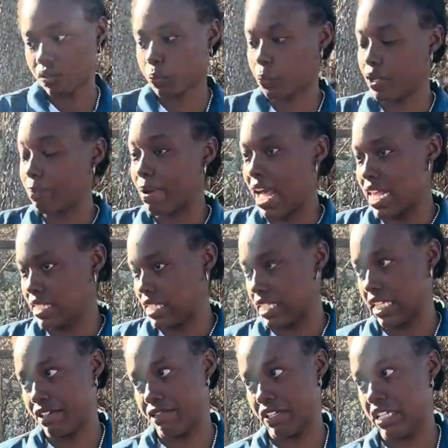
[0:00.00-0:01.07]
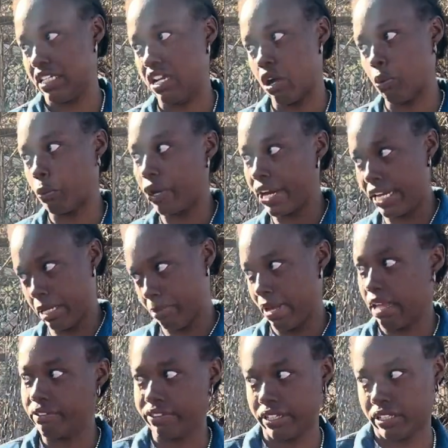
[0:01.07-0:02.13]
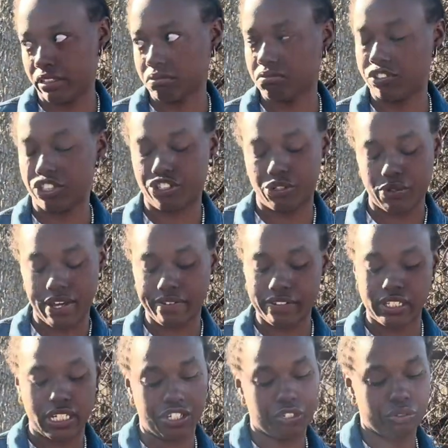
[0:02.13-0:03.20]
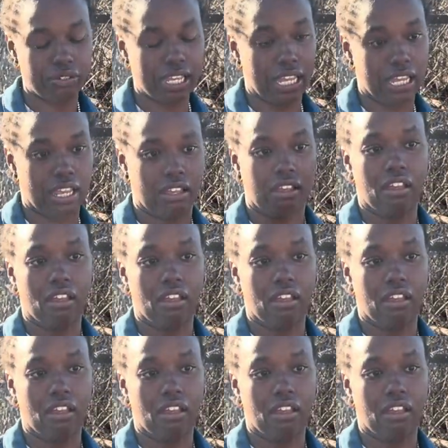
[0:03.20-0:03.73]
with positivity. Don't worry about them. Just do everything you can.